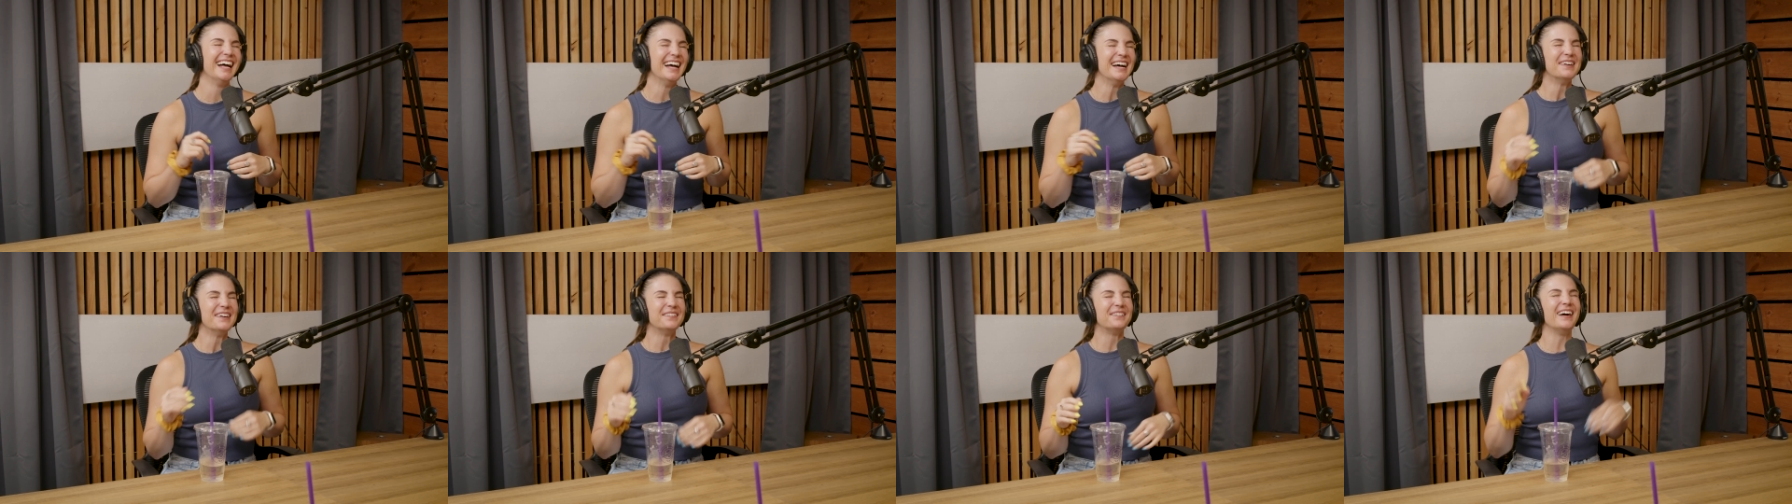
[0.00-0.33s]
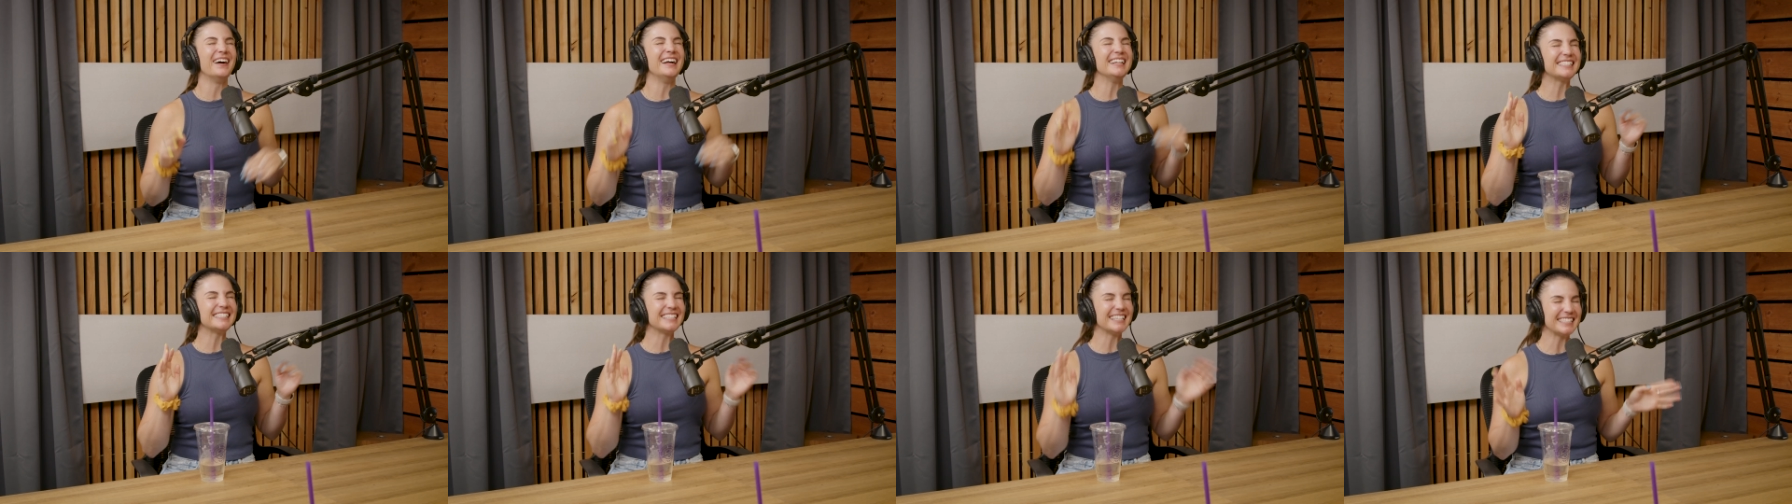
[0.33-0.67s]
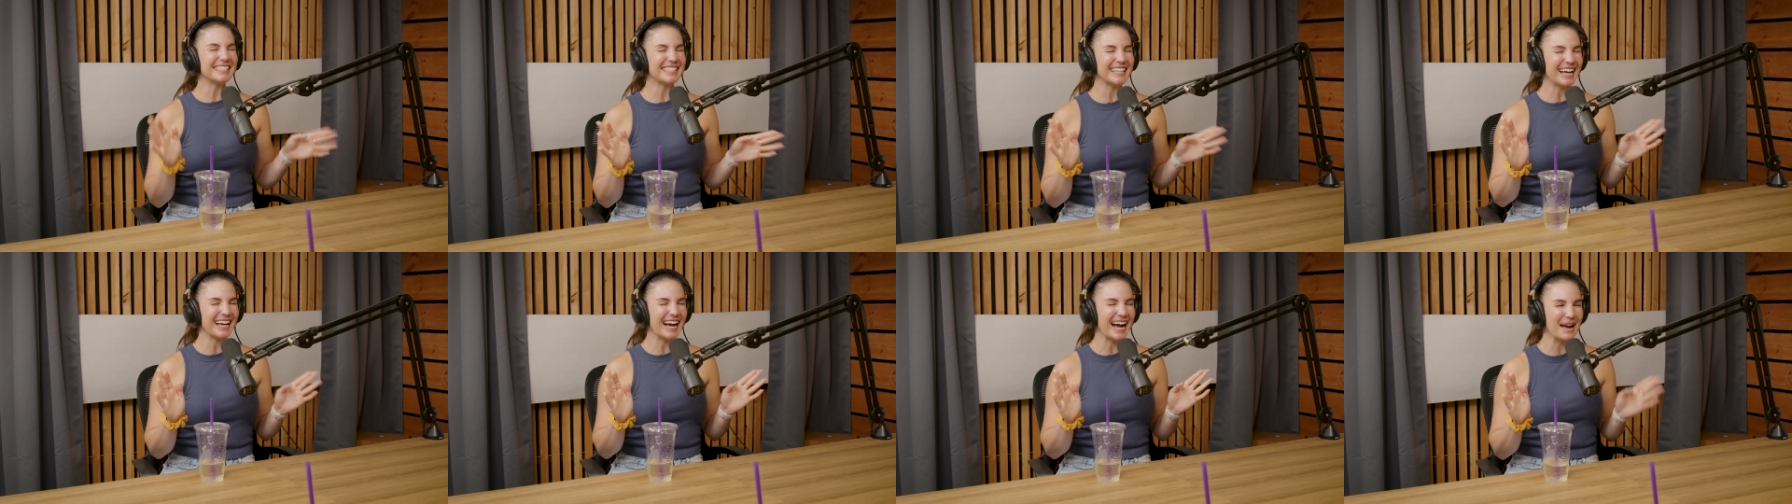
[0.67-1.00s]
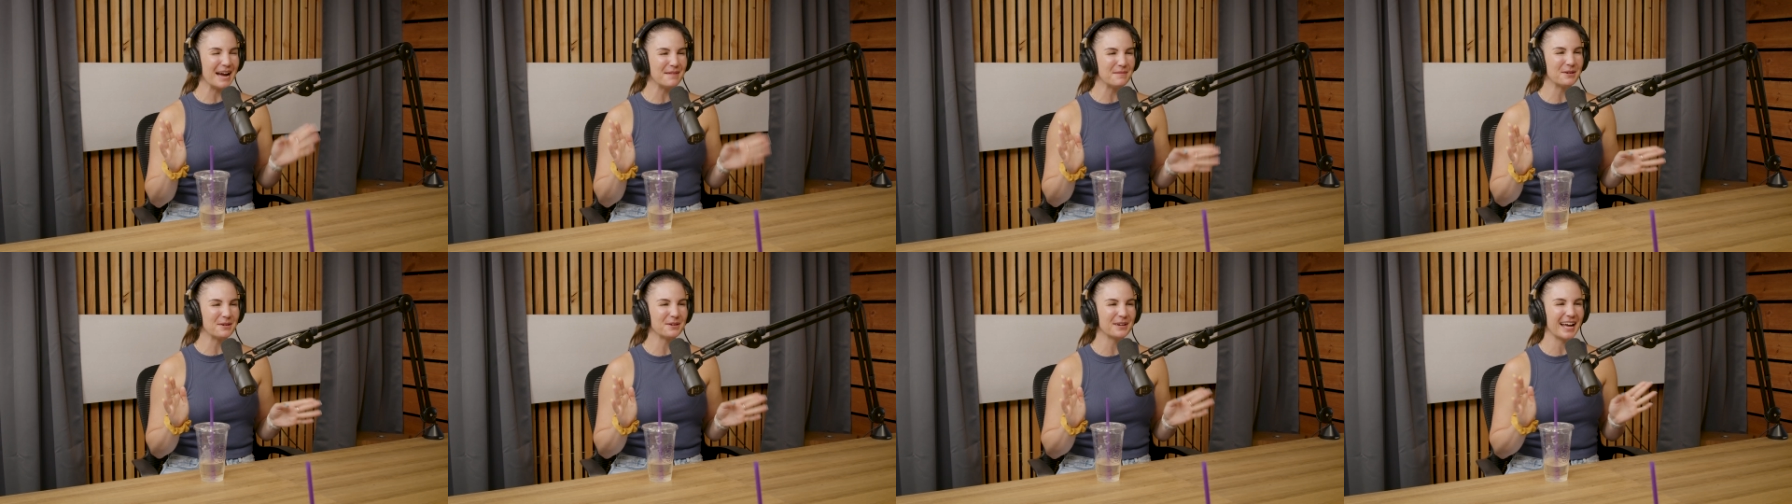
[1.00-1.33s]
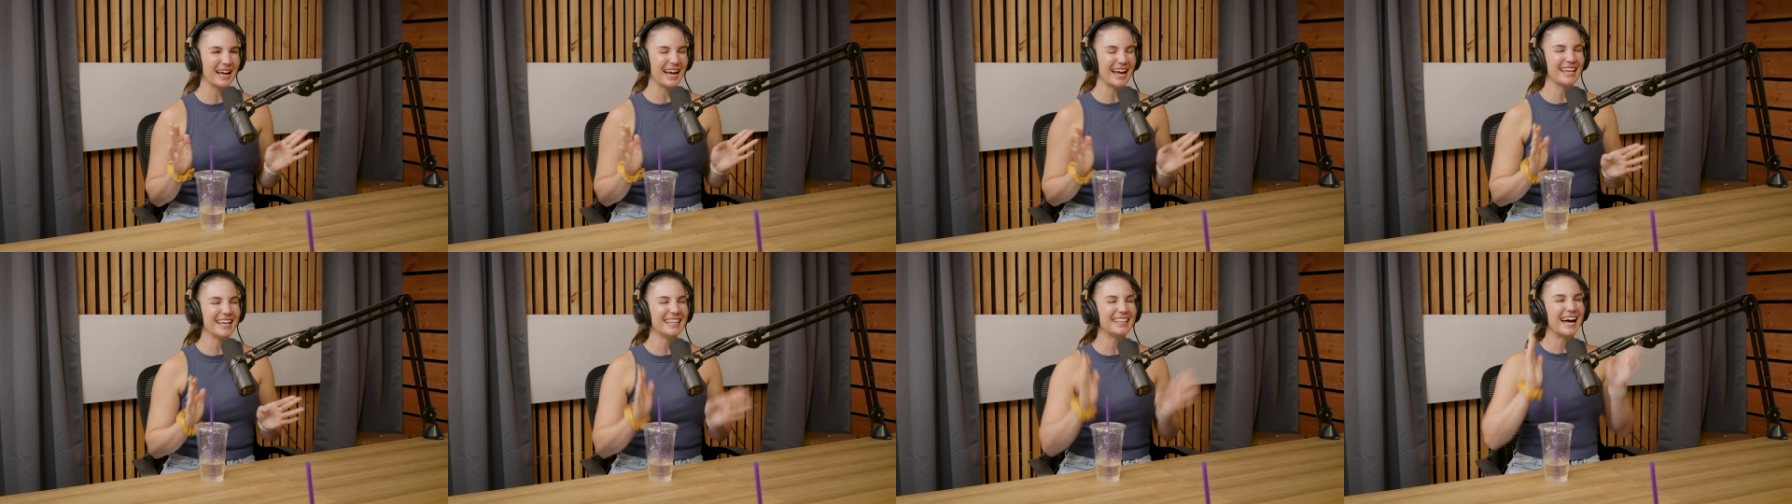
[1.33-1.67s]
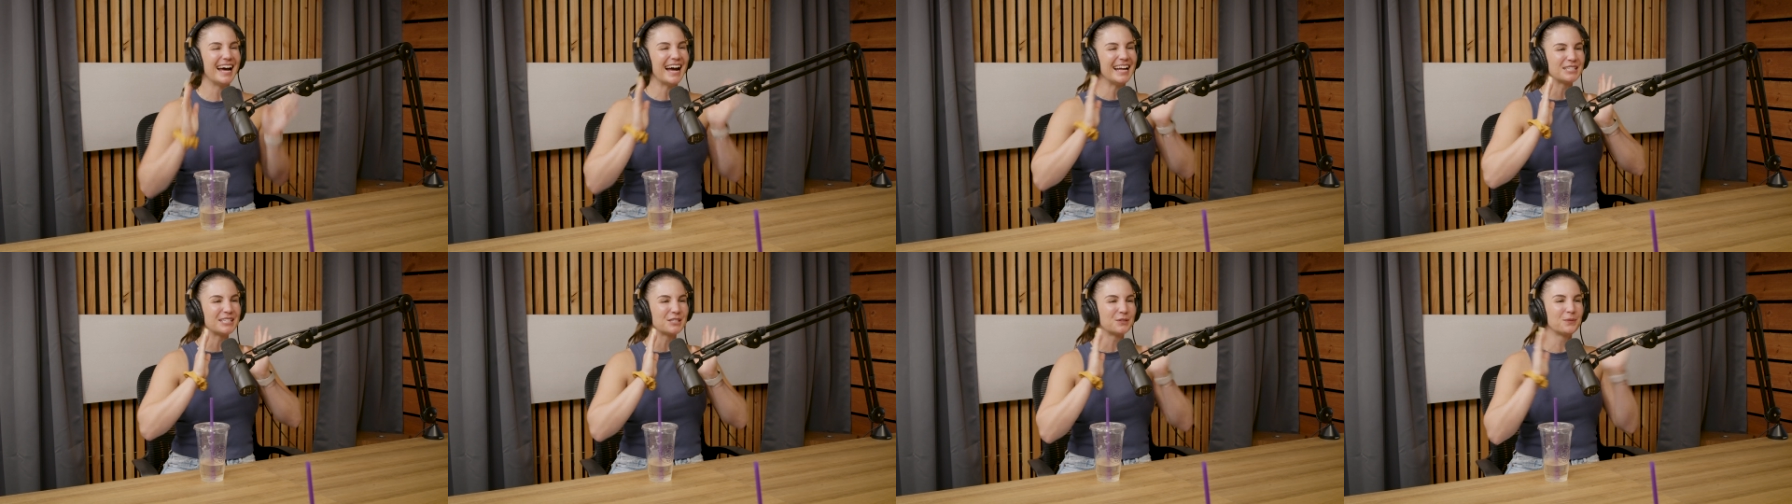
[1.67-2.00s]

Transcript: Once I say I'm okay, that's